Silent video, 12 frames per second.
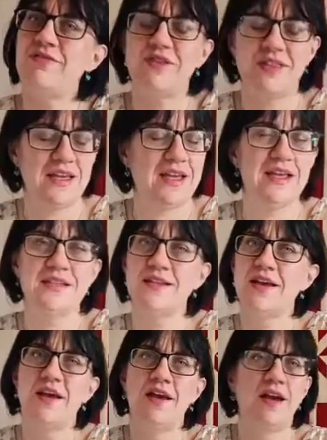everything
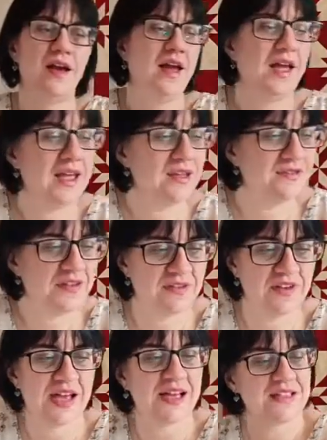is hay
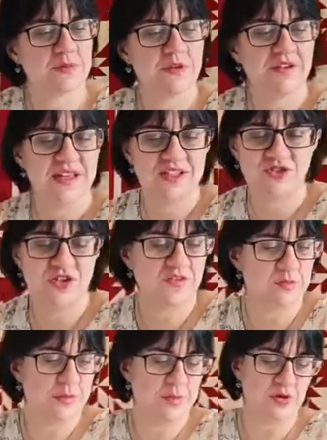fever, asthma, it's
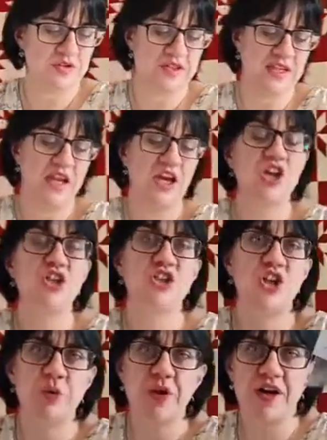driving me potty.
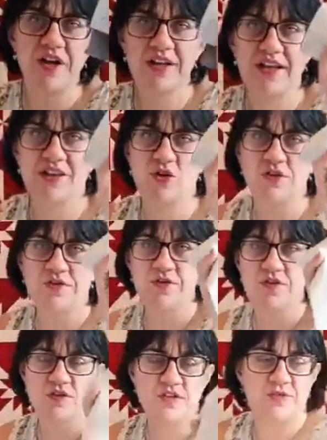Don't iron it, not
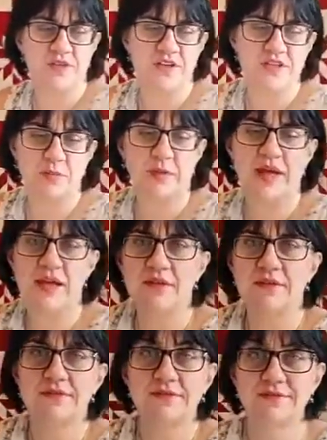if you've used a Frixion
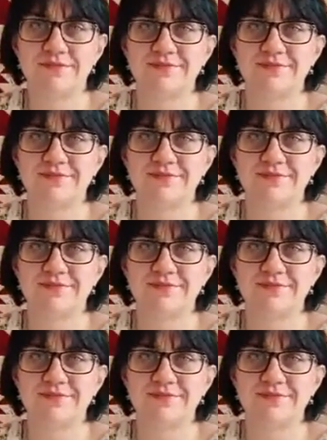pen.